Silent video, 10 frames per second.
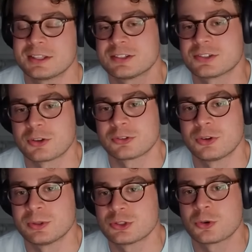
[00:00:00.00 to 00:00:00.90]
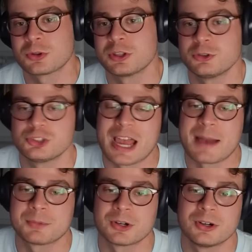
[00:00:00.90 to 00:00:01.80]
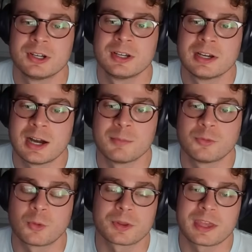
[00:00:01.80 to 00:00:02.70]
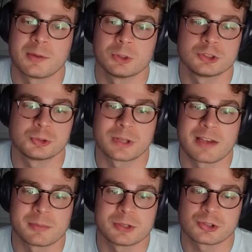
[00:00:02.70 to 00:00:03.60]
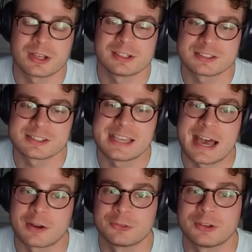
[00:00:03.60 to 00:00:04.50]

This is also a totally new chapter for them, with Jewel having been traded to Seattle.